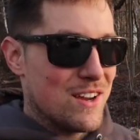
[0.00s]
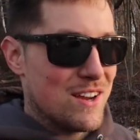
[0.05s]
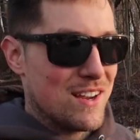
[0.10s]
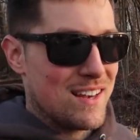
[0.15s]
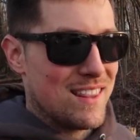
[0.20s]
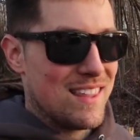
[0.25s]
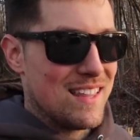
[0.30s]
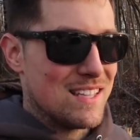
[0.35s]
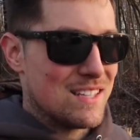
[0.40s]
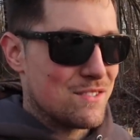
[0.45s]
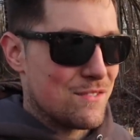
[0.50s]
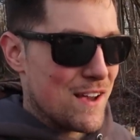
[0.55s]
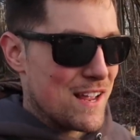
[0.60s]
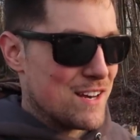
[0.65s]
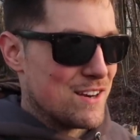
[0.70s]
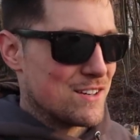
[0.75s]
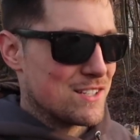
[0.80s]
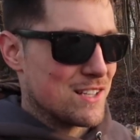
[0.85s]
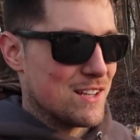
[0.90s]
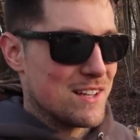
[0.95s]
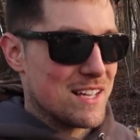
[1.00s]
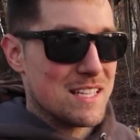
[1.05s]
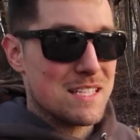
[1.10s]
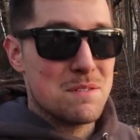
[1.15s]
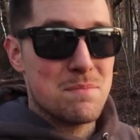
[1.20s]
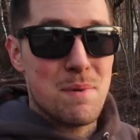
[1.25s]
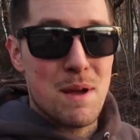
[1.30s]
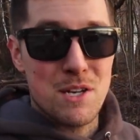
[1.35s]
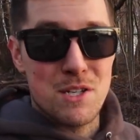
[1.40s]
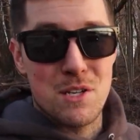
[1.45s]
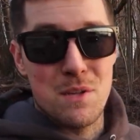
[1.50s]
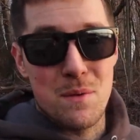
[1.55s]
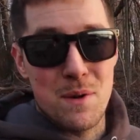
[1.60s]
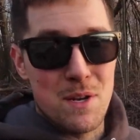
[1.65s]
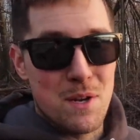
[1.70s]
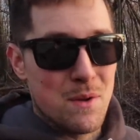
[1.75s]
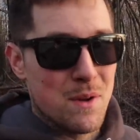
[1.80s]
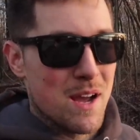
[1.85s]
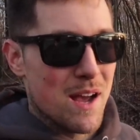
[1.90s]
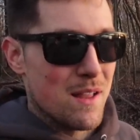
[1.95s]
good these fenders look, especially
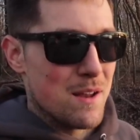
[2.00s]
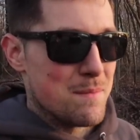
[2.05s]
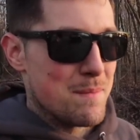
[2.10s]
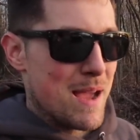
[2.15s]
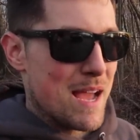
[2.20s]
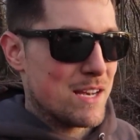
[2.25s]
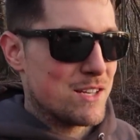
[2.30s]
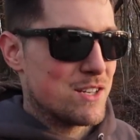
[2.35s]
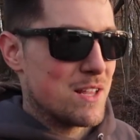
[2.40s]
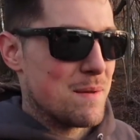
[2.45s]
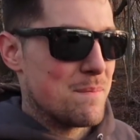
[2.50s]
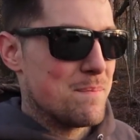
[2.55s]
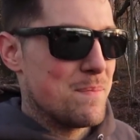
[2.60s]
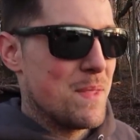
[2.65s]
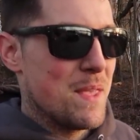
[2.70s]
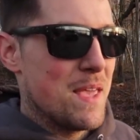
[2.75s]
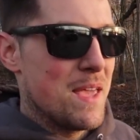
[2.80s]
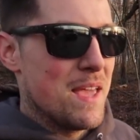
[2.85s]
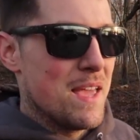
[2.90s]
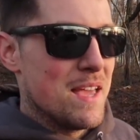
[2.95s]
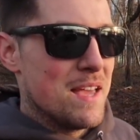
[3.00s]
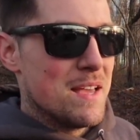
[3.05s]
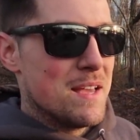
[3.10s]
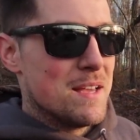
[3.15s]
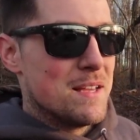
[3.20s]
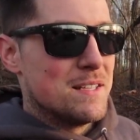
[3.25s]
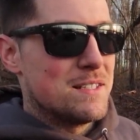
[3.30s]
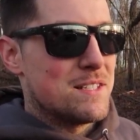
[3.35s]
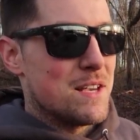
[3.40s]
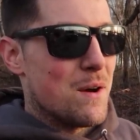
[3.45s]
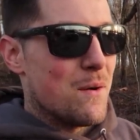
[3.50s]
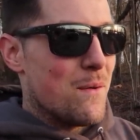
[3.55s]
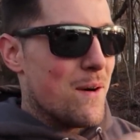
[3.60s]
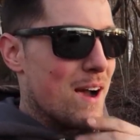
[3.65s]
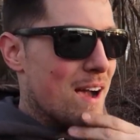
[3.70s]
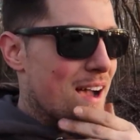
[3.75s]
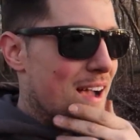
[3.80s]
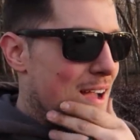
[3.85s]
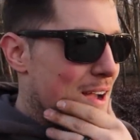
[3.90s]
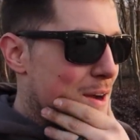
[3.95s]
when you color match them. So
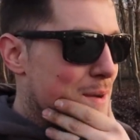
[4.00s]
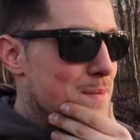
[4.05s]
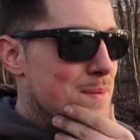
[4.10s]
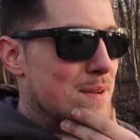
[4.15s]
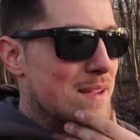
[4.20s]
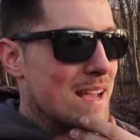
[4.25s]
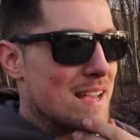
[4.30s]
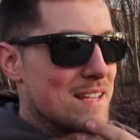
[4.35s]
uh, I hope you